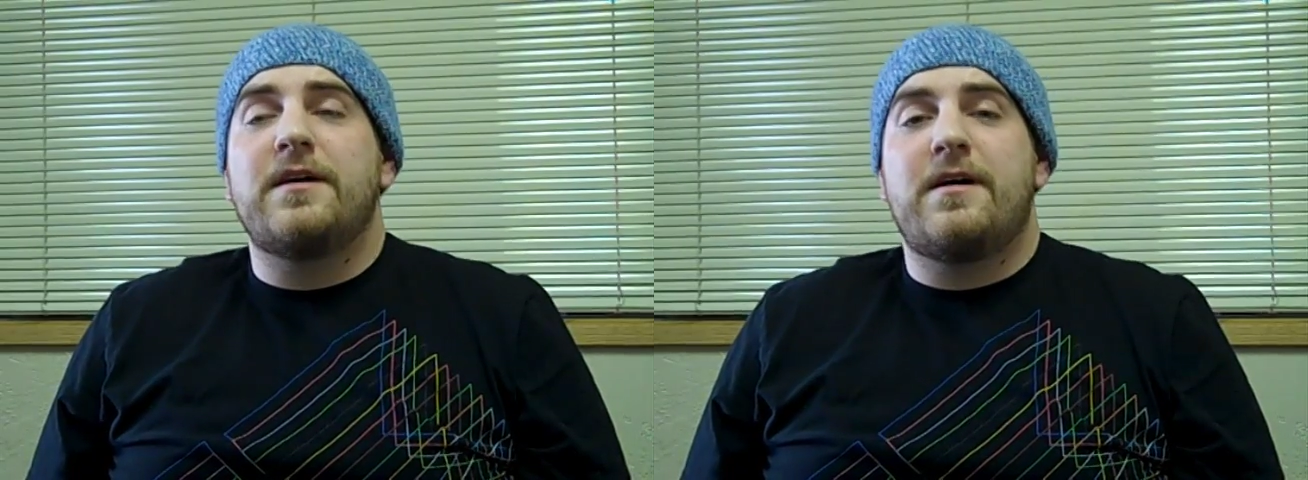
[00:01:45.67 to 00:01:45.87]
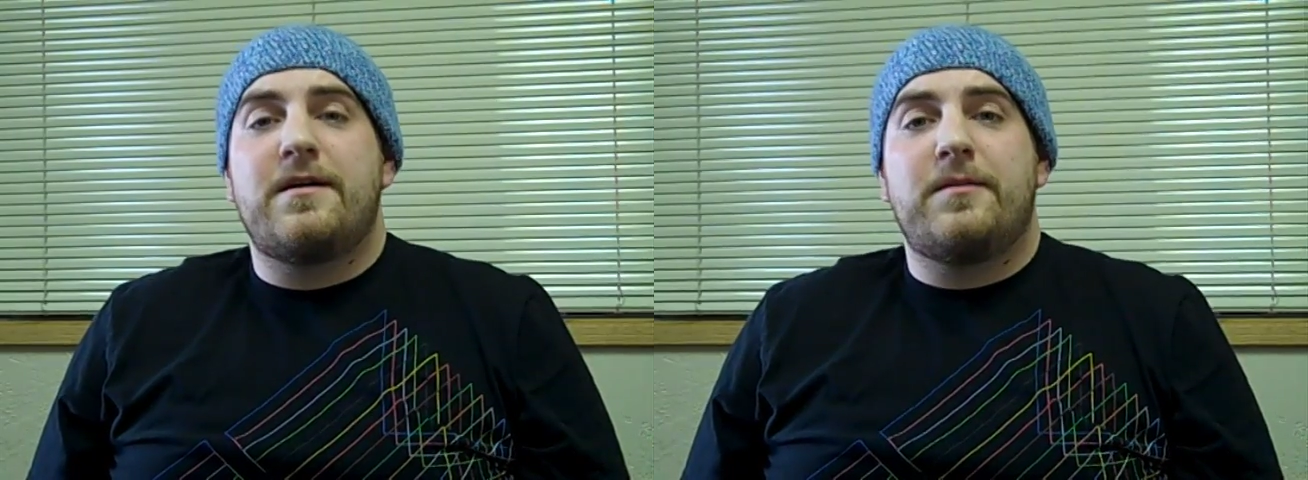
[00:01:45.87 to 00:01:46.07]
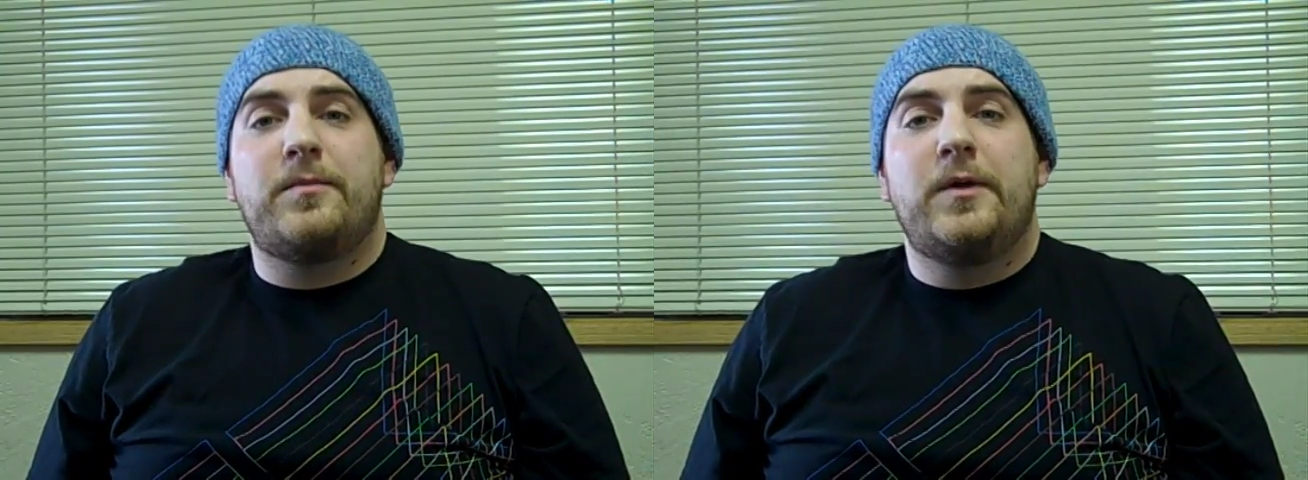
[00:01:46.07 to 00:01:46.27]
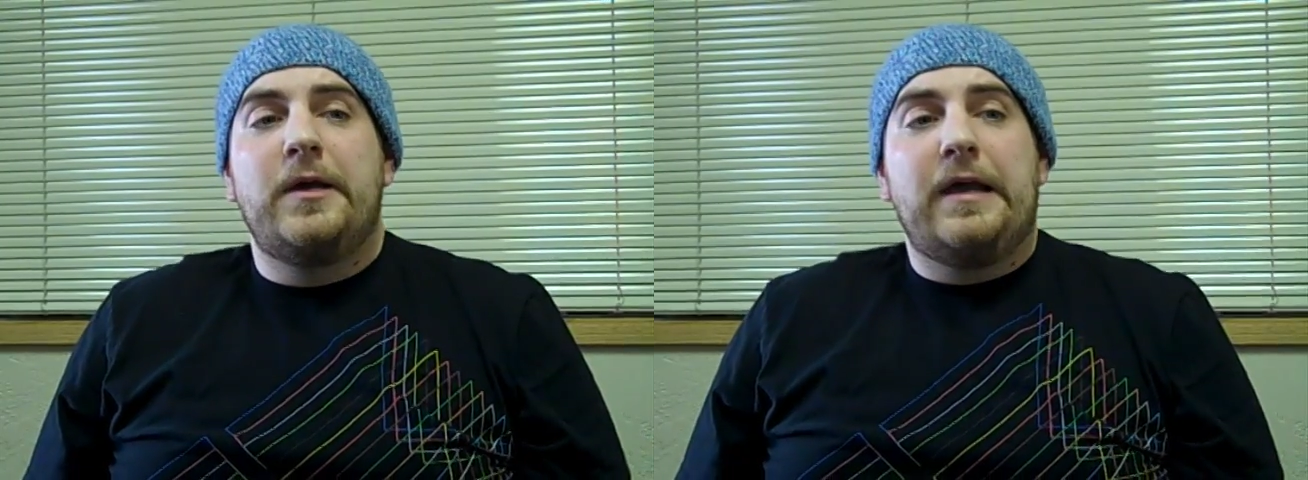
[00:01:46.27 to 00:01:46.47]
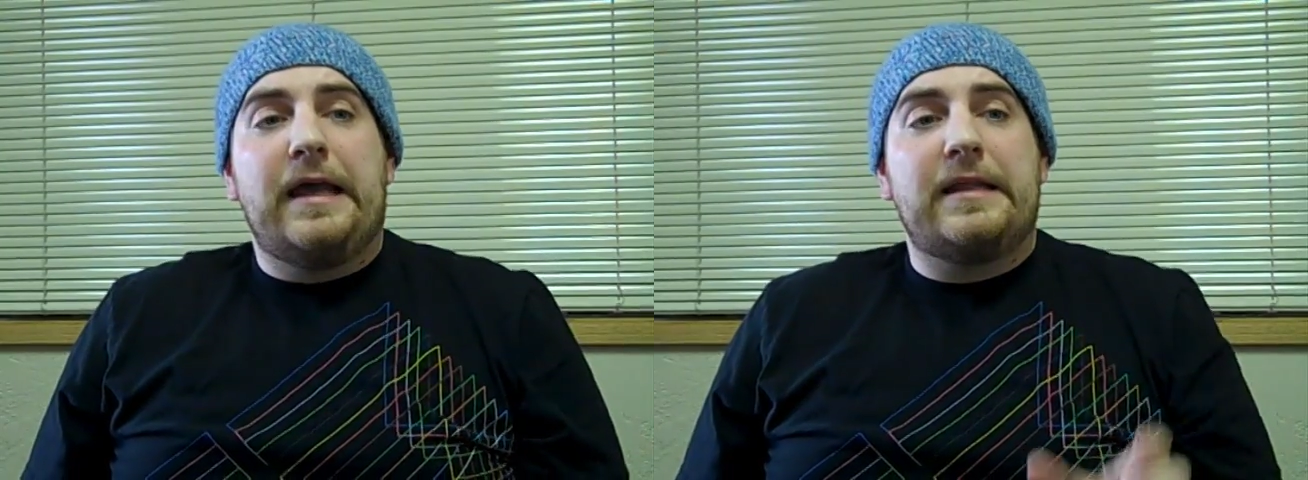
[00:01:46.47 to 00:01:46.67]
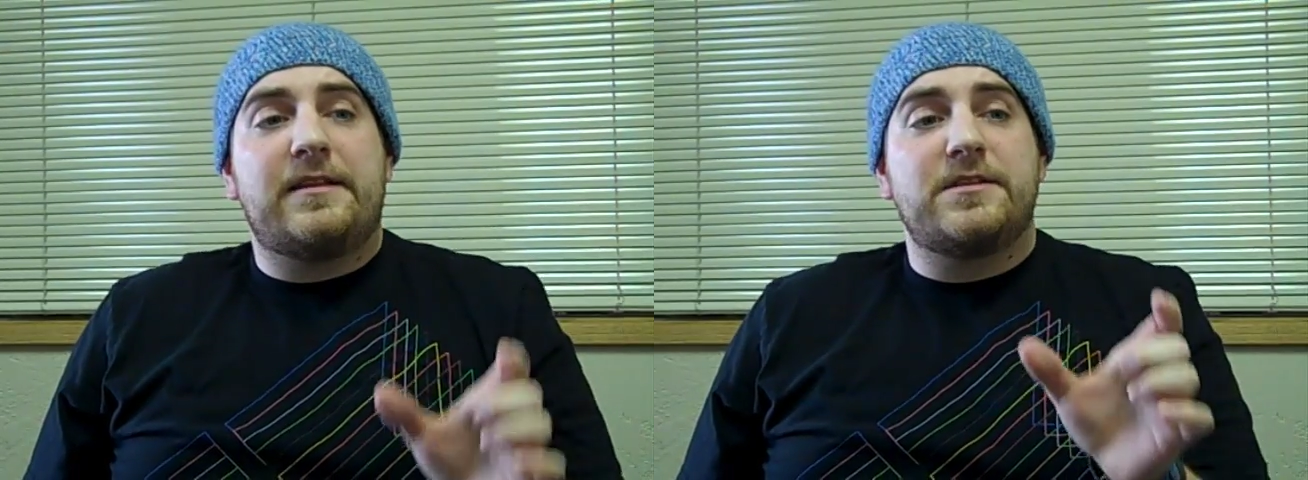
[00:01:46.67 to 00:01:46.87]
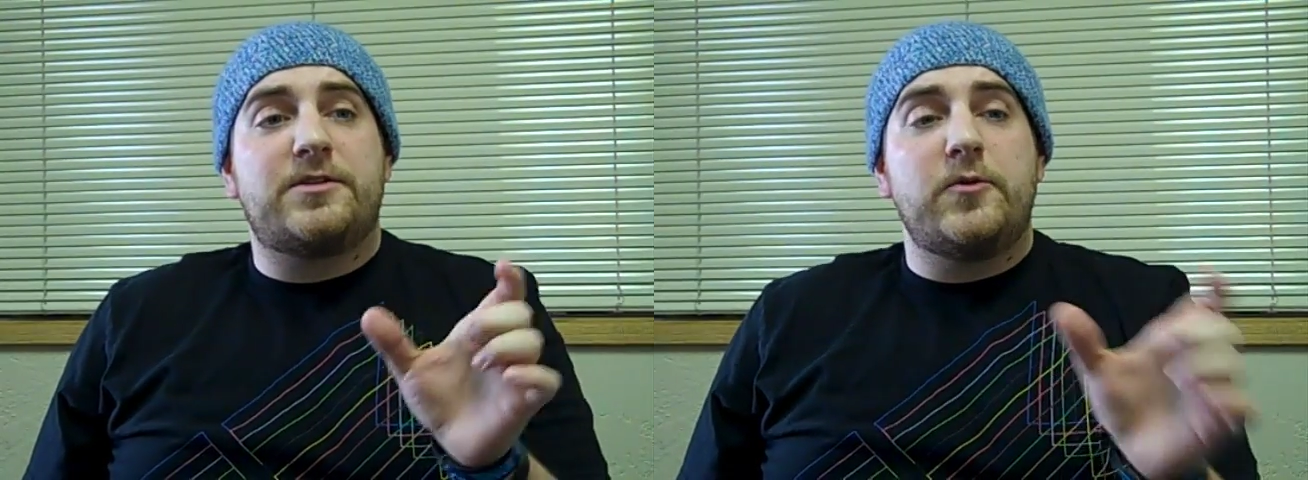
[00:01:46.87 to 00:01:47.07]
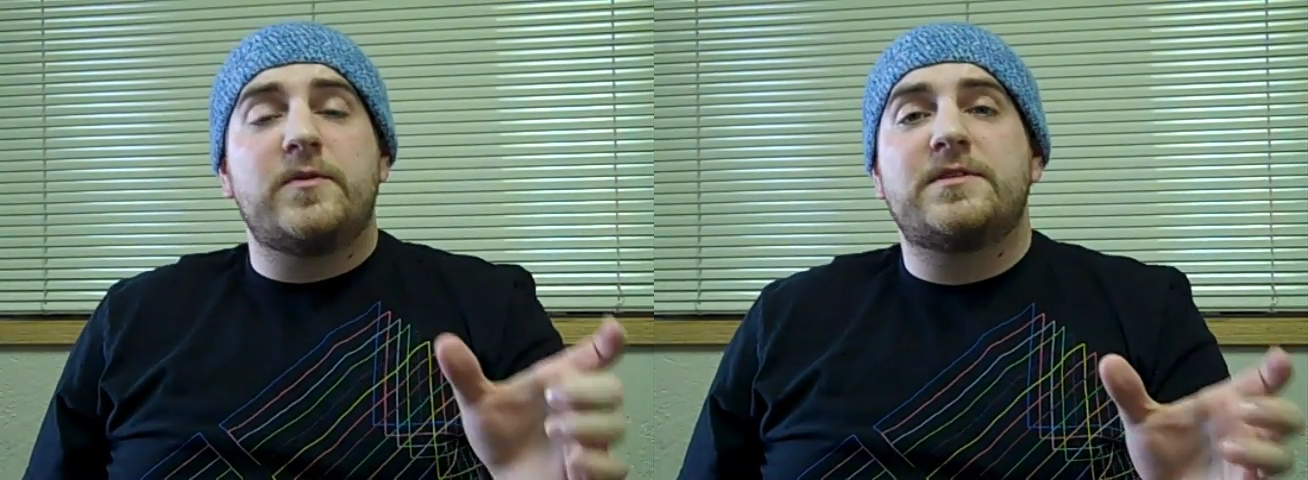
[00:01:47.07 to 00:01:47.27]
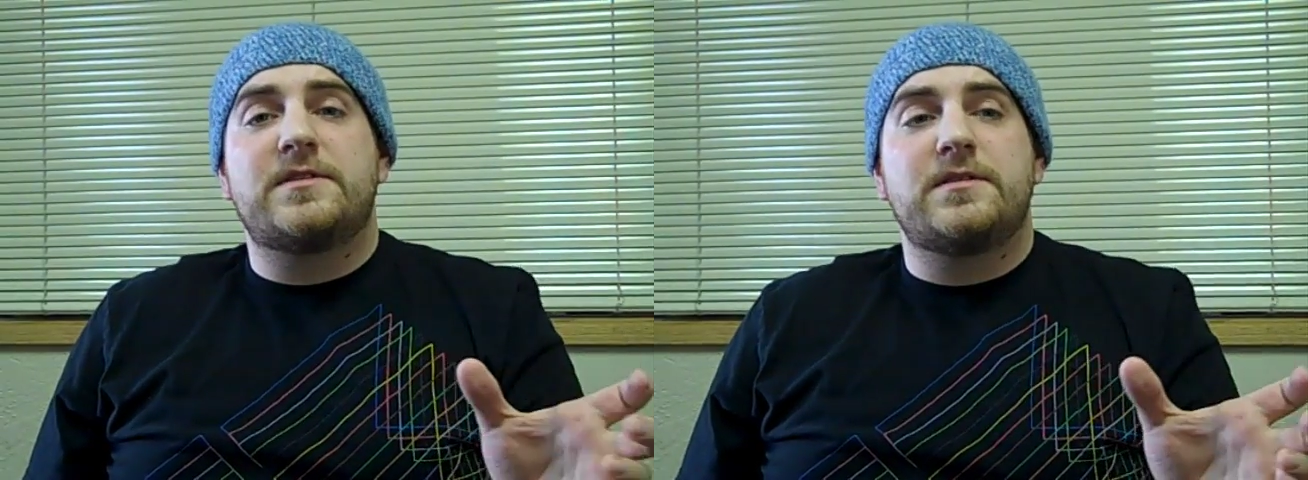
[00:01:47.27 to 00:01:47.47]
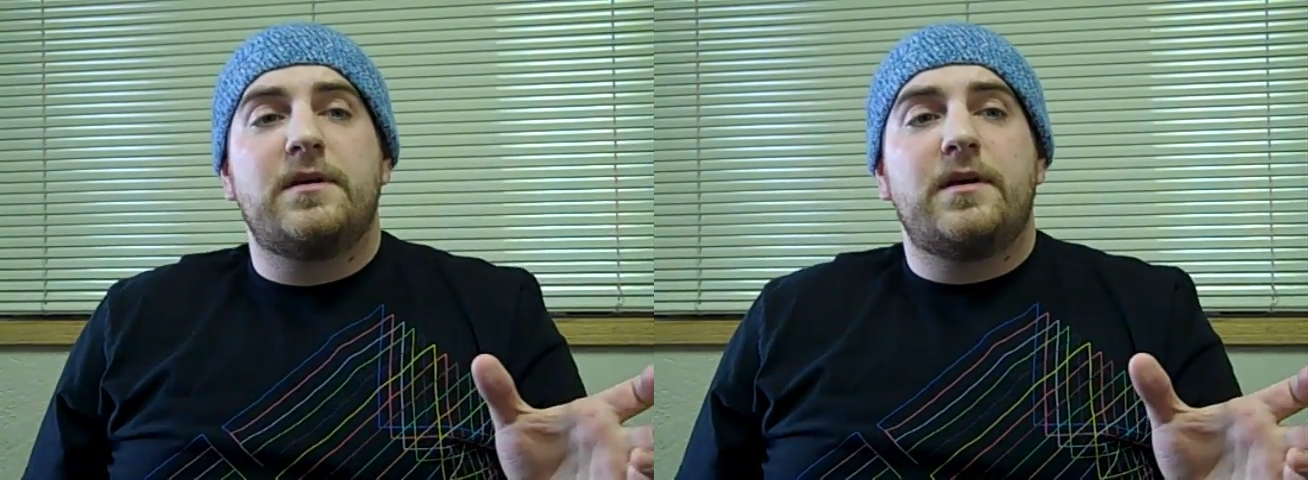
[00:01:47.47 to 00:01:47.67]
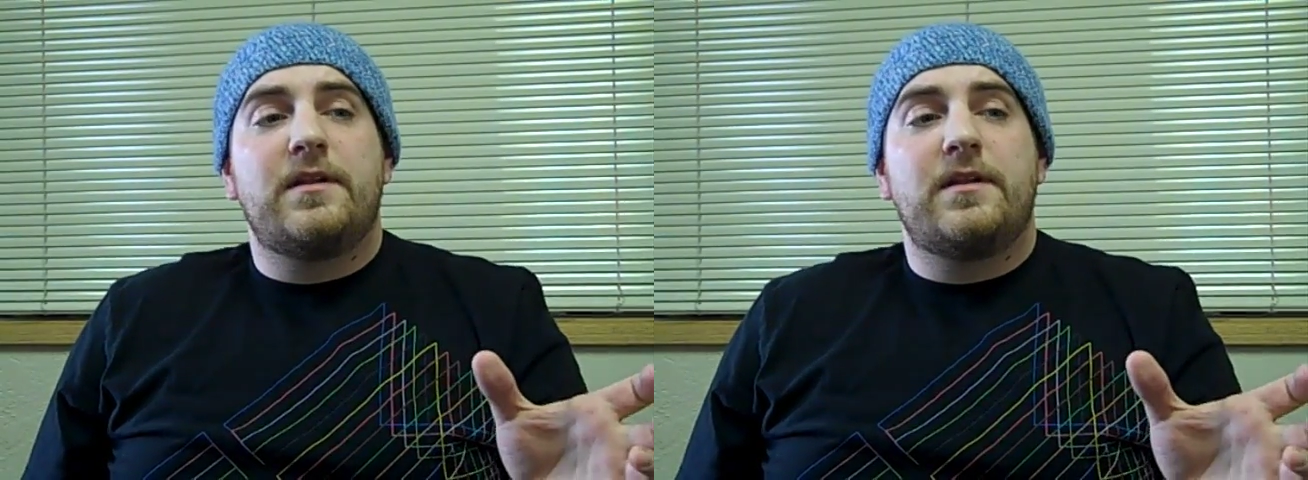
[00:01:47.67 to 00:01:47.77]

and that the students,